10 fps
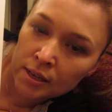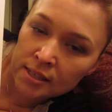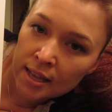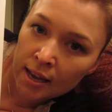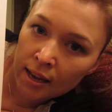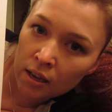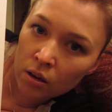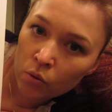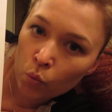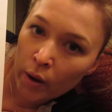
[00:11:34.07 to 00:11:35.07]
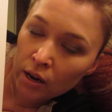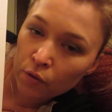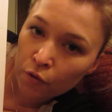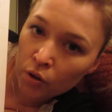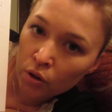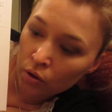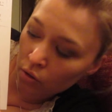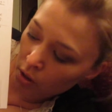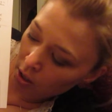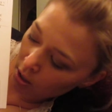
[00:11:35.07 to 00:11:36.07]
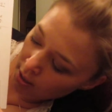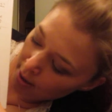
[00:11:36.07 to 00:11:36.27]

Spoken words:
is they wait for the